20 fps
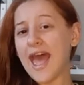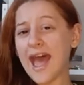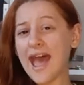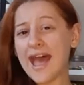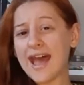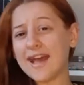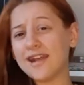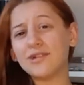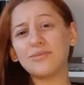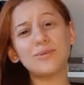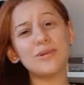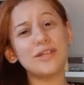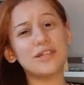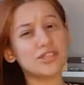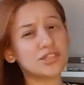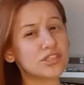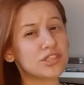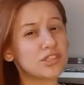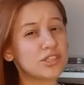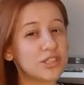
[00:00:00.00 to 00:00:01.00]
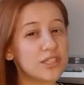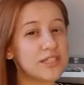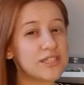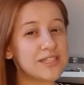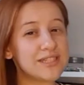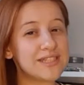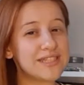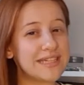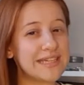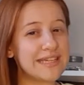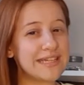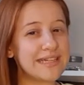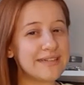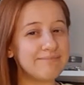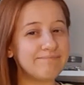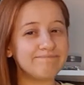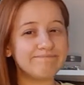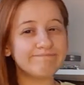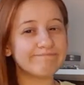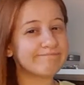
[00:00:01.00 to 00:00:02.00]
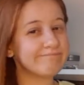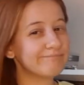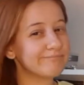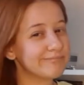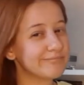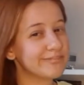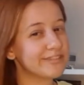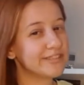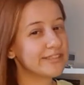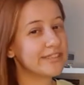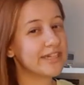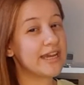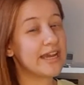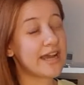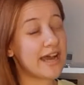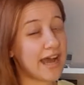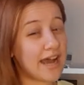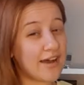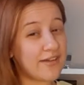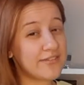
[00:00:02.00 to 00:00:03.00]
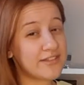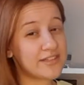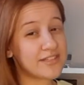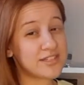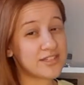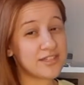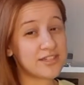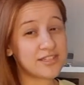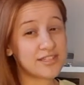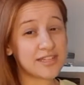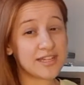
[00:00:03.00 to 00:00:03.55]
and we are just gonna see how this turns